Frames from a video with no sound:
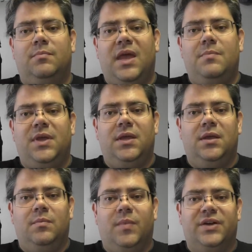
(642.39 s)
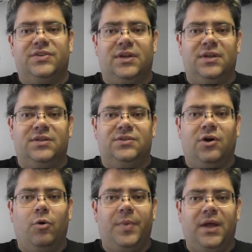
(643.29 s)
maybe Musk is
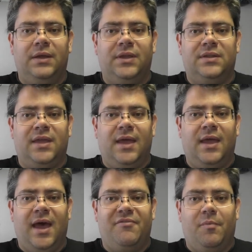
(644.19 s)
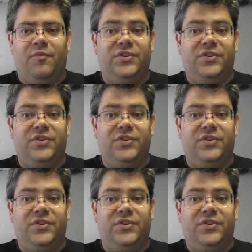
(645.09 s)
hoping that they have a